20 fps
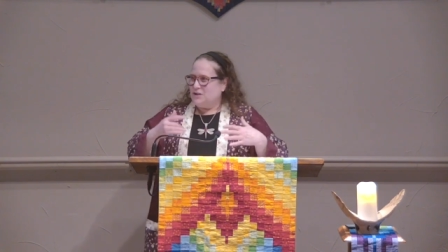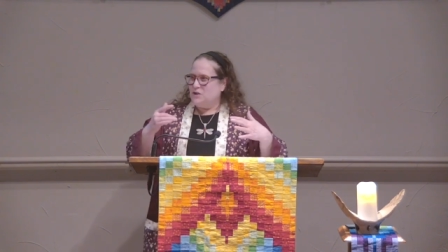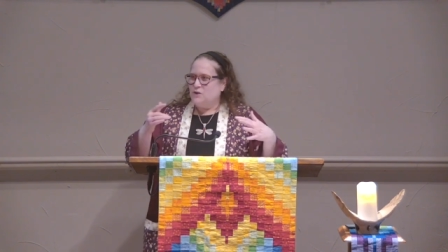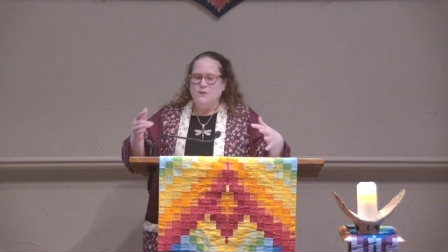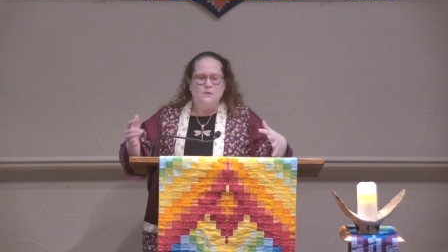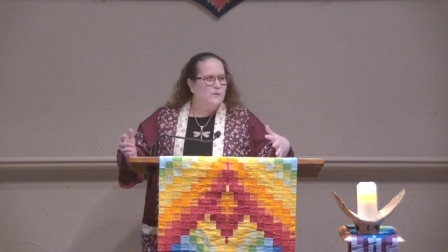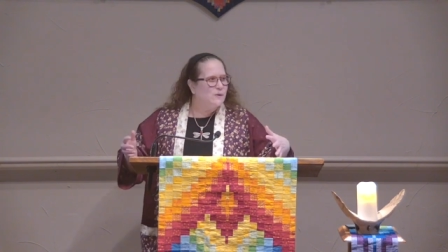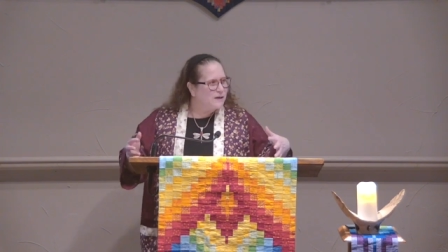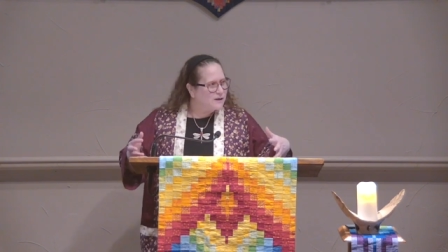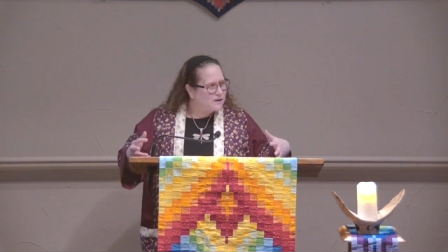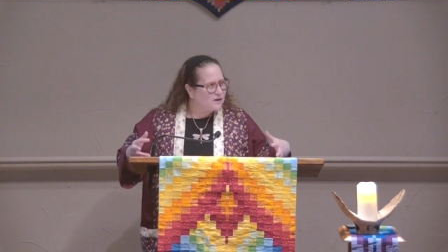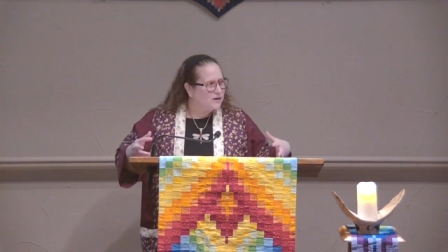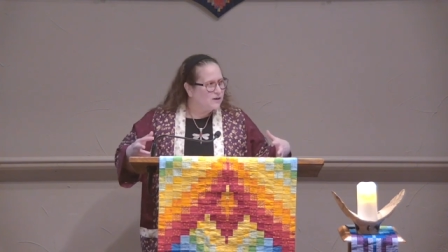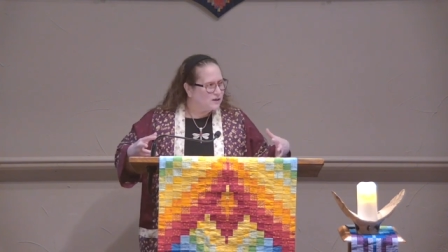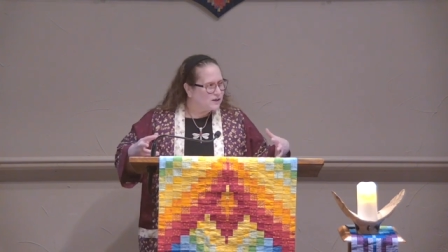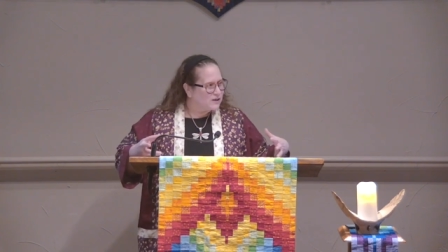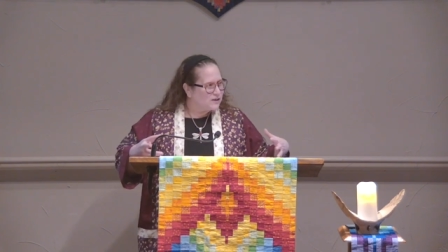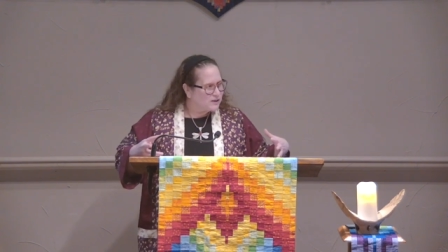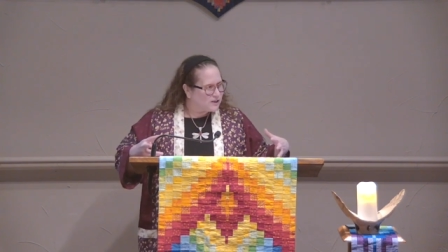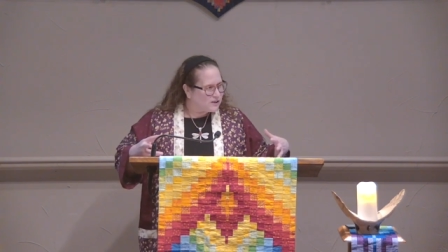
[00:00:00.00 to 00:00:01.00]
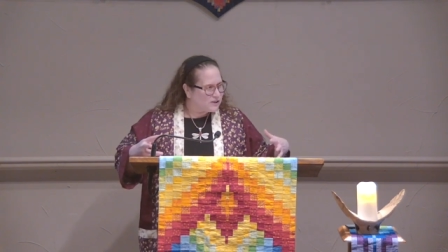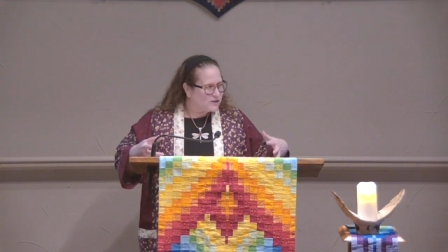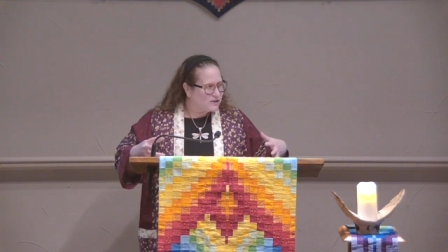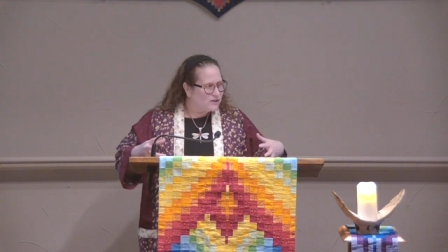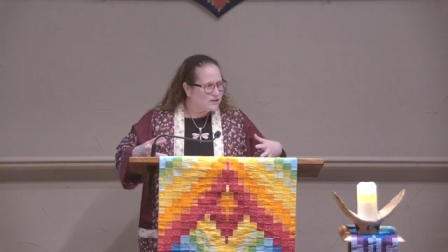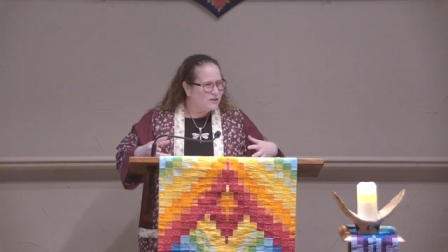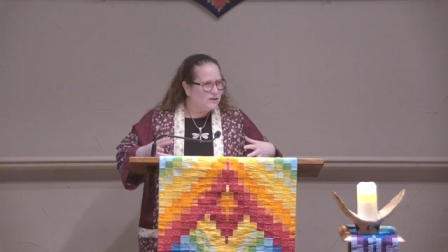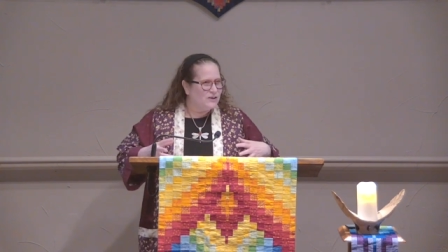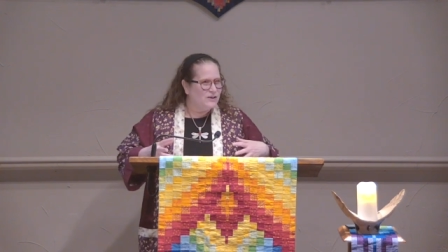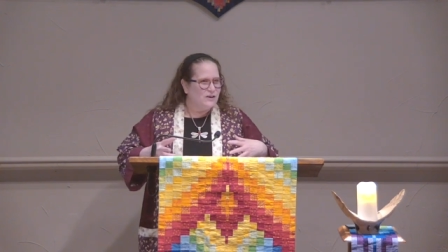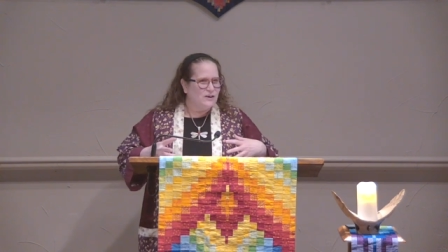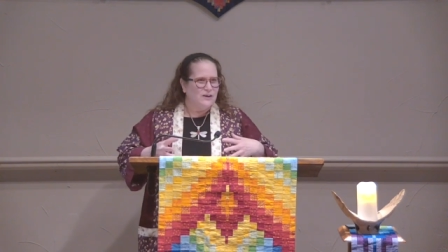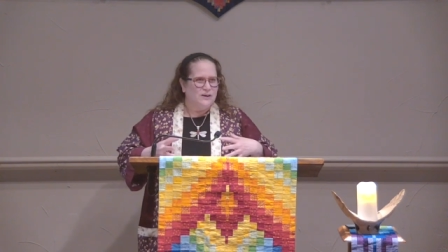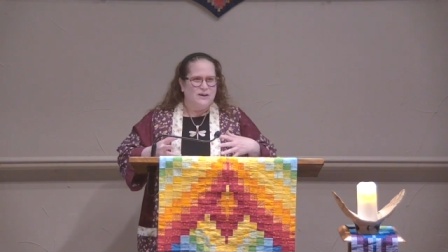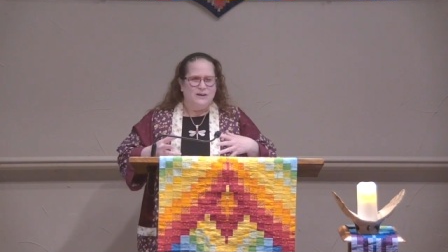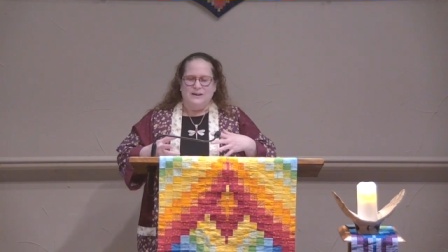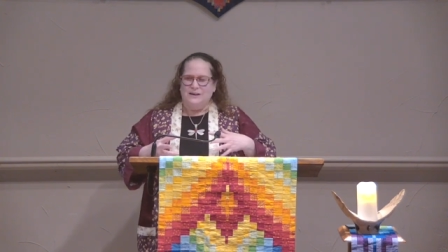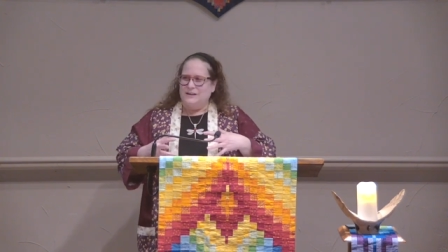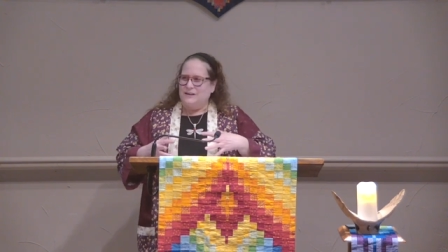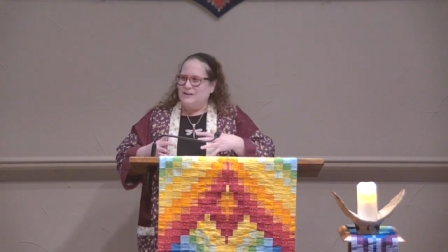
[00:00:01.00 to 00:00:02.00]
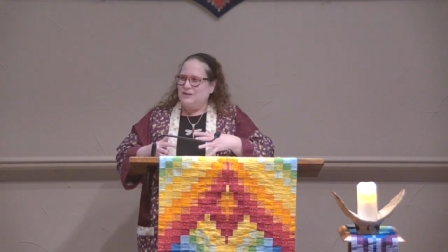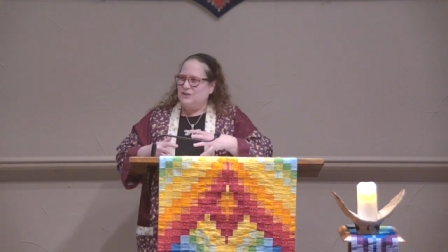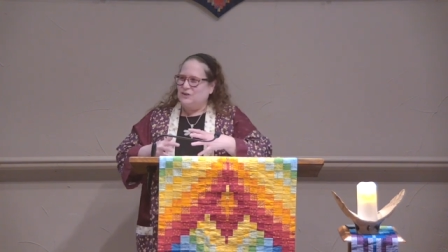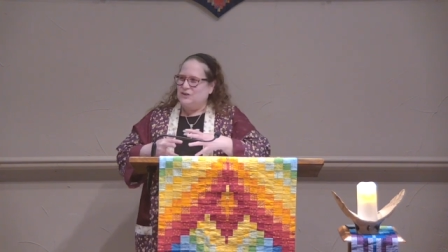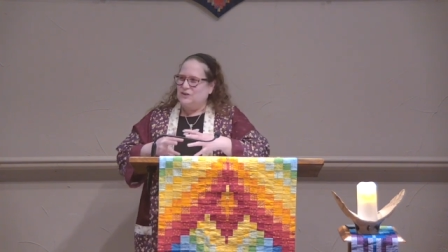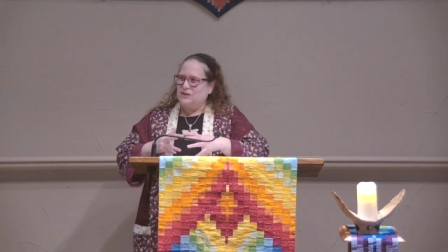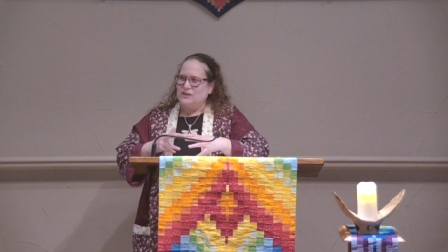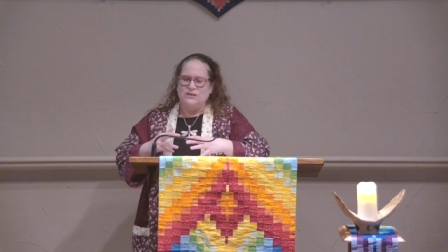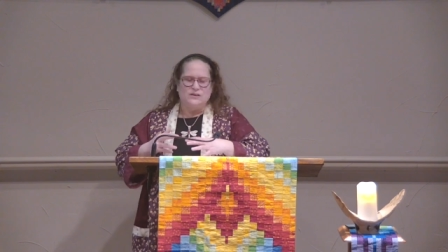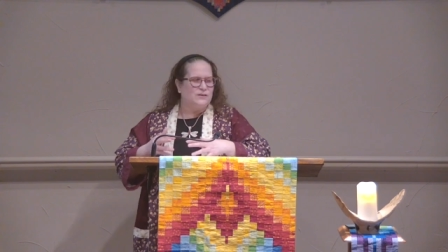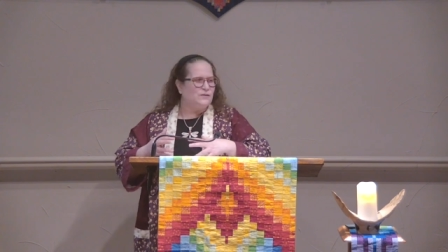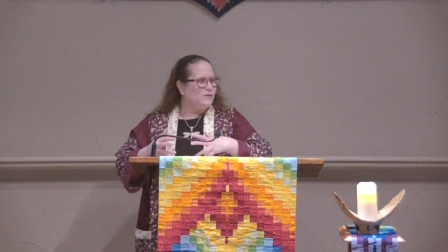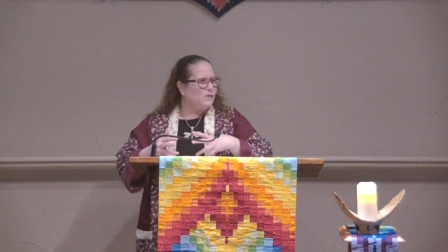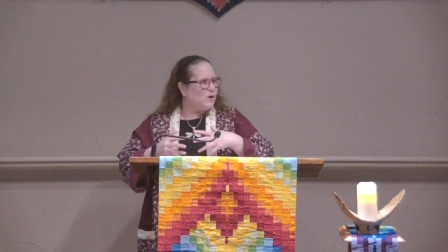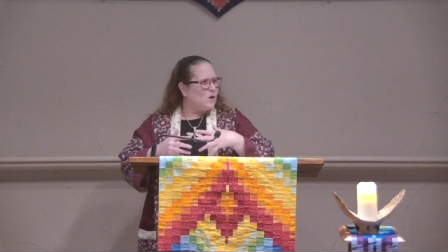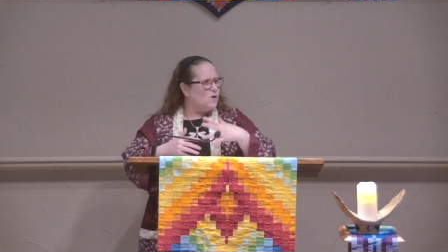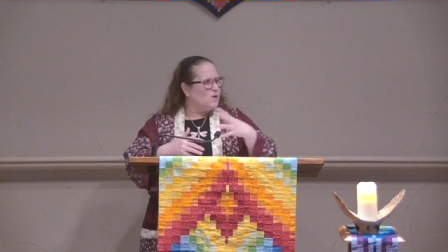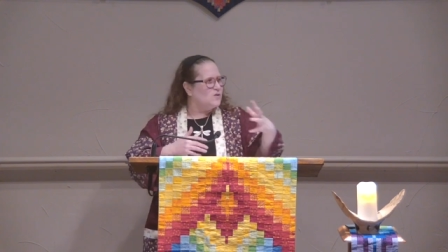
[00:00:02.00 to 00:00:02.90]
triggers this sense of